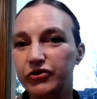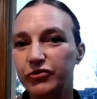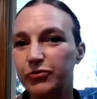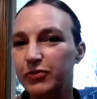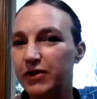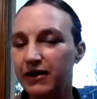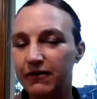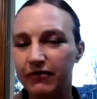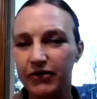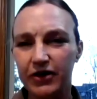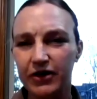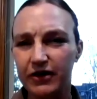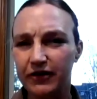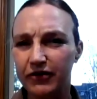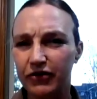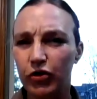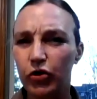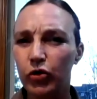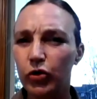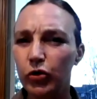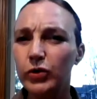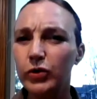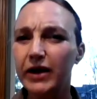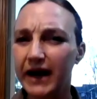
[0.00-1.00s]
We have the, the
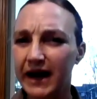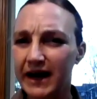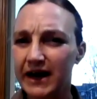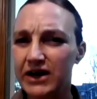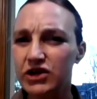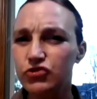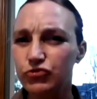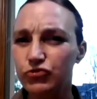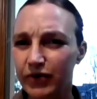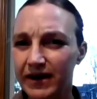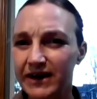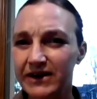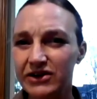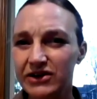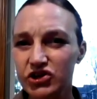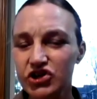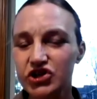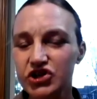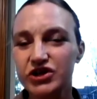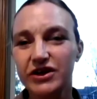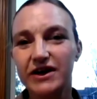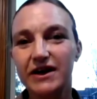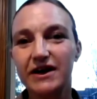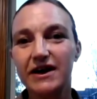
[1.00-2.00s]
whole age
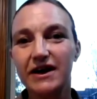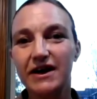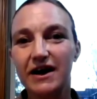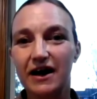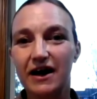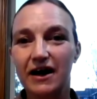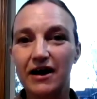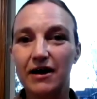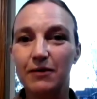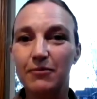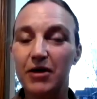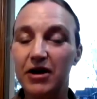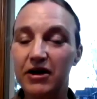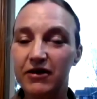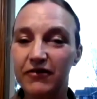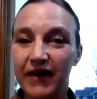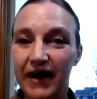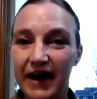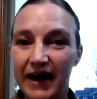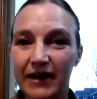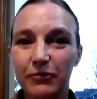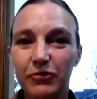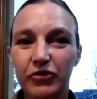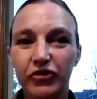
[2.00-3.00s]
range um, of
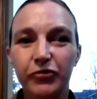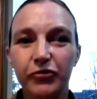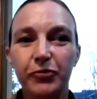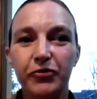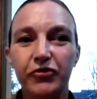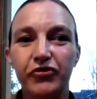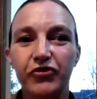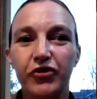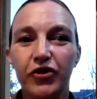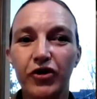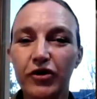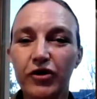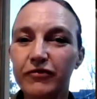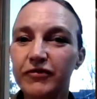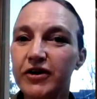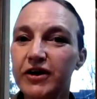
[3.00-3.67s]
animals preserved.